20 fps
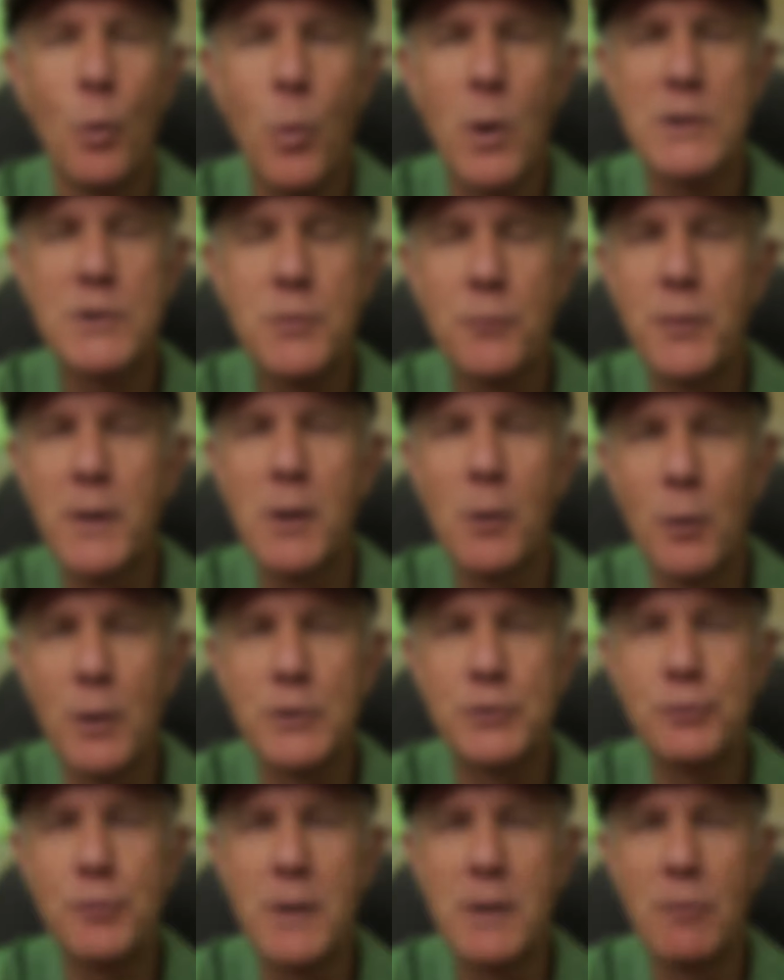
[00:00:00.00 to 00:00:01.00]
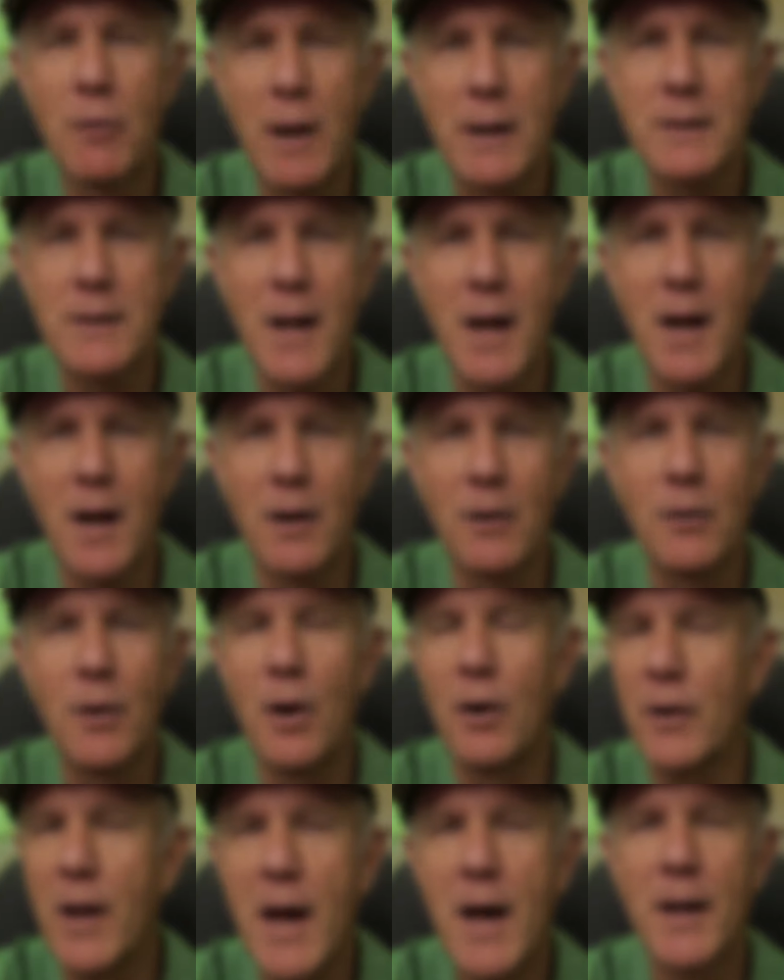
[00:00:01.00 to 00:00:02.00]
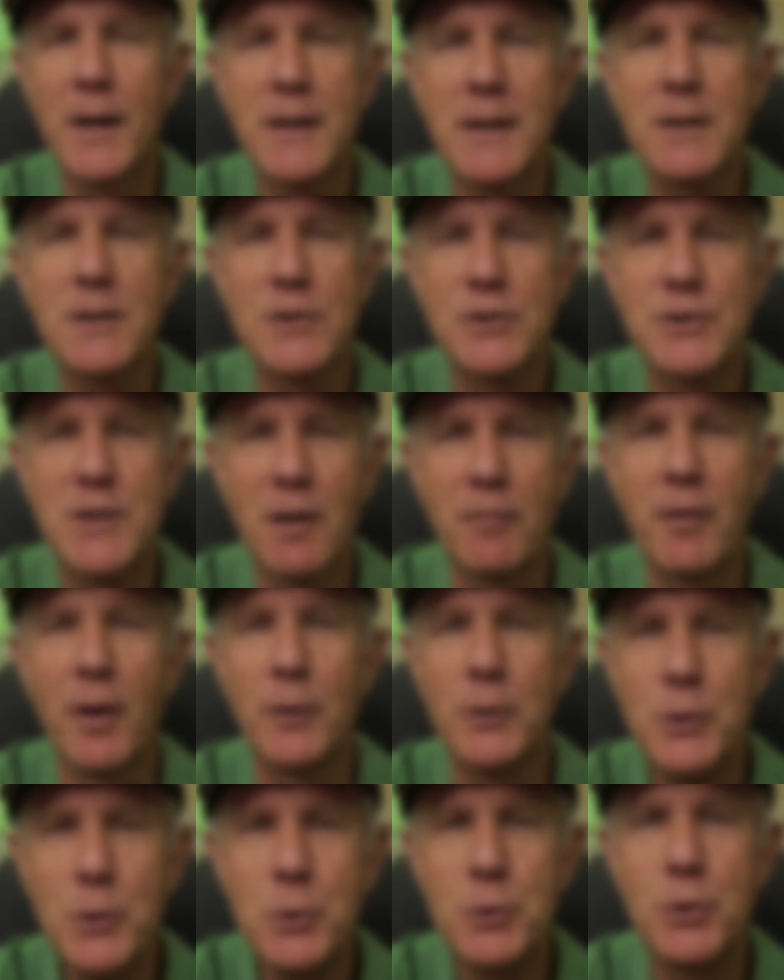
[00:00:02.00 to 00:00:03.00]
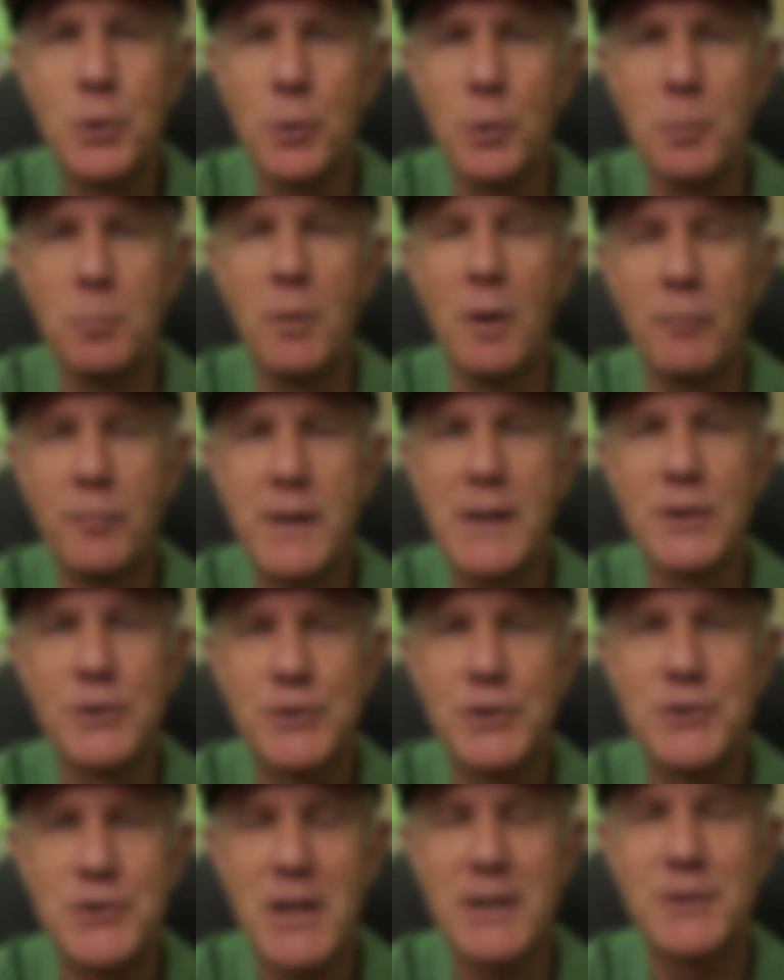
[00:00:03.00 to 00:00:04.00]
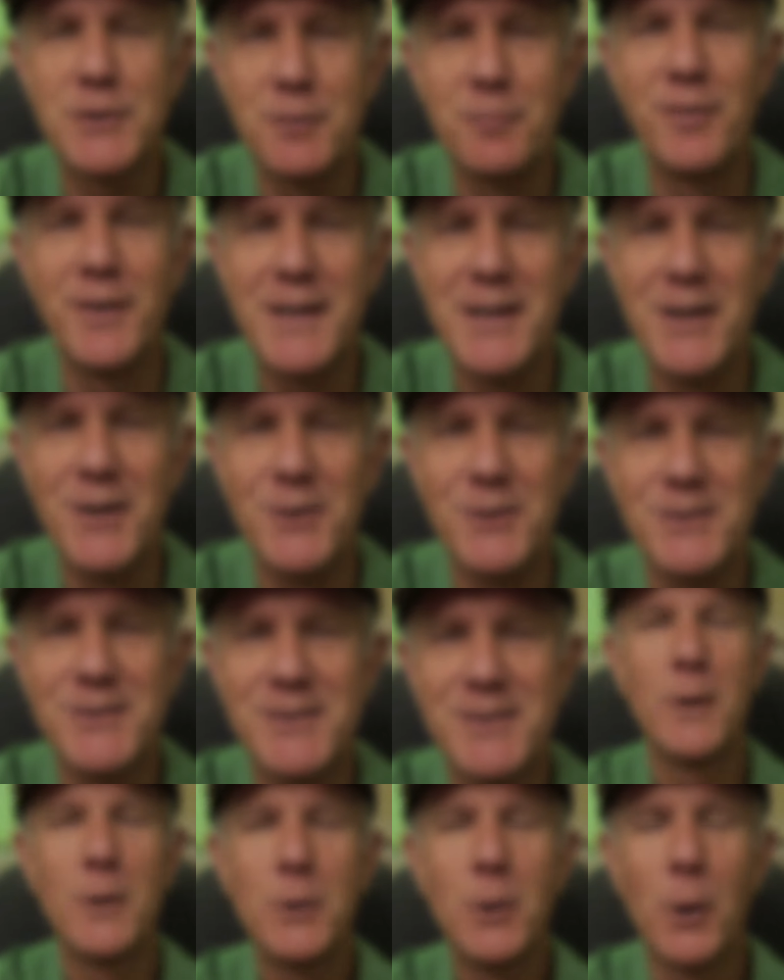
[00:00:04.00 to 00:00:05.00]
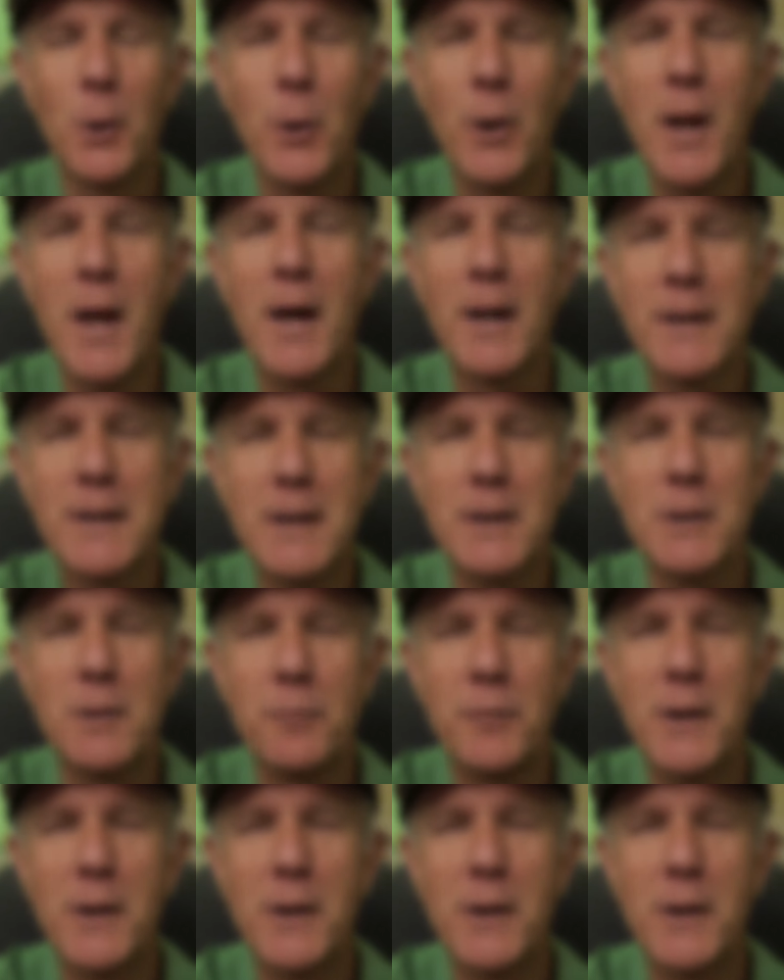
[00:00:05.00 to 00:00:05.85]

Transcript: Watch the video on the screen right now on how to get discovered on YouTube via suggested videos. You'll learn how to get your